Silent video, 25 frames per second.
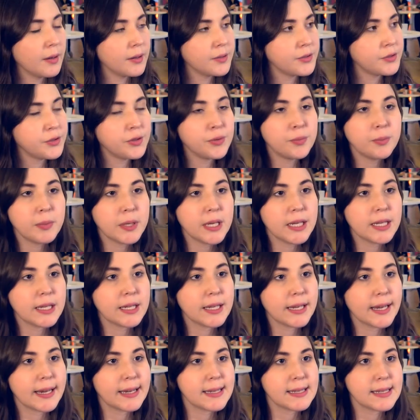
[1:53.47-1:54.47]
To me,
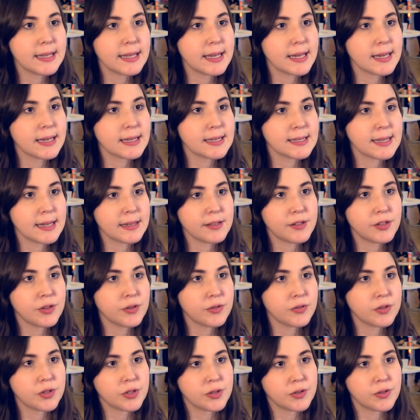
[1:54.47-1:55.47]
the idea is that
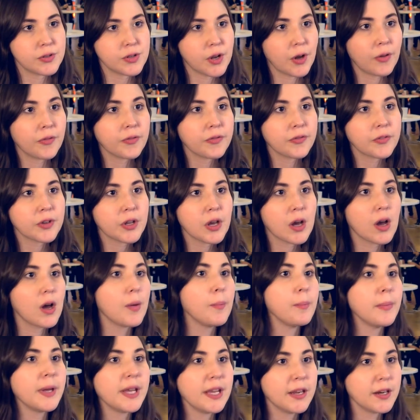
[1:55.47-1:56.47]
you don't
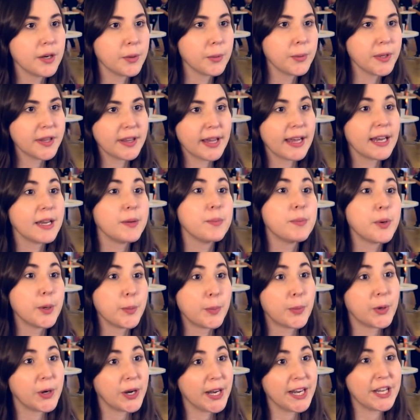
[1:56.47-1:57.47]
come here with any
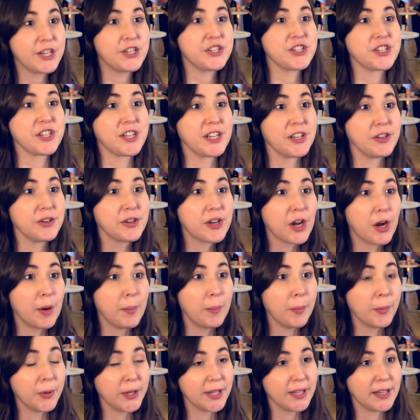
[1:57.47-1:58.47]
preparation, you
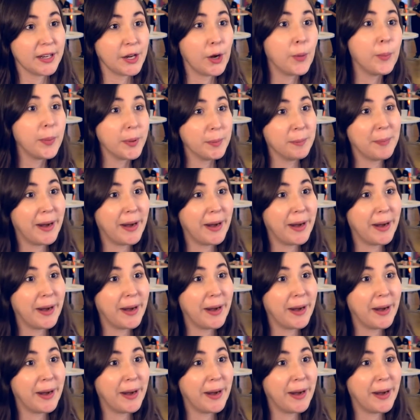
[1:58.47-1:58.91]
come with an open